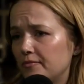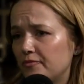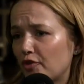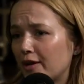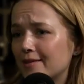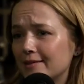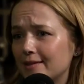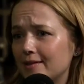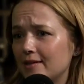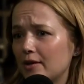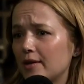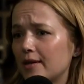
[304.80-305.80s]
frankly, you
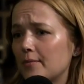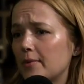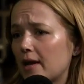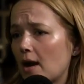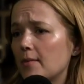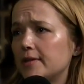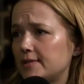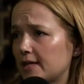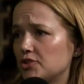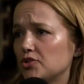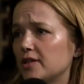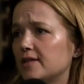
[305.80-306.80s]
know, it can become a
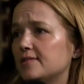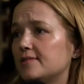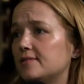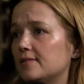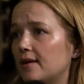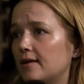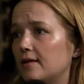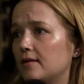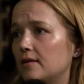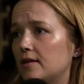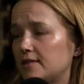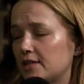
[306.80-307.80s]
dangerous uh,
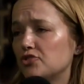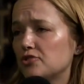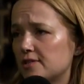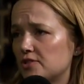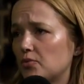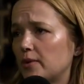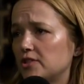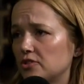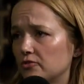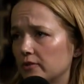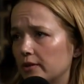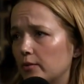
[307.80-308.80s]
a dangerous situation
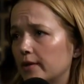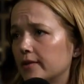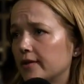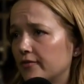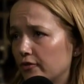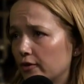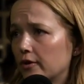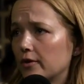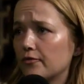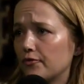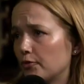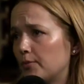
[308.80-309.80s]
really quickly for
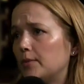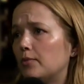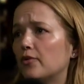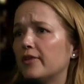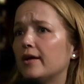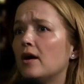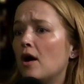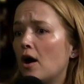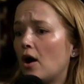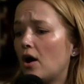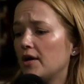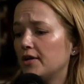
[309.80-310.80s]
for people that,
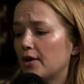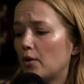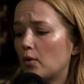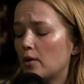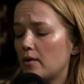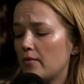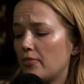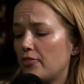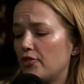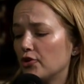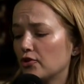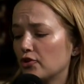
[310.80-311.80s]
you know,
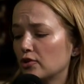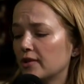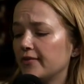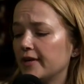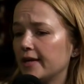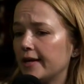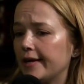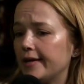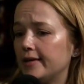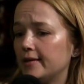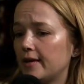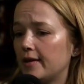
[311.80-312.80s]
they're they're living
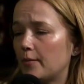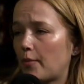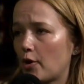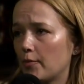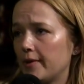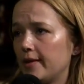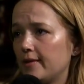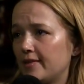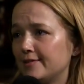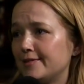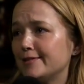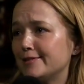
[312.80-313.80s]
in an apartment
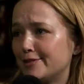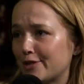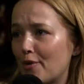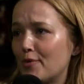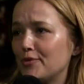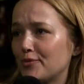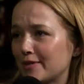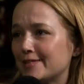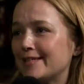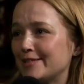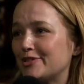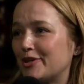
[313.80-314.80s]
that is zoned
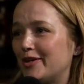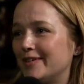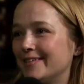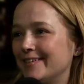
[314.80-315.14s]
residential.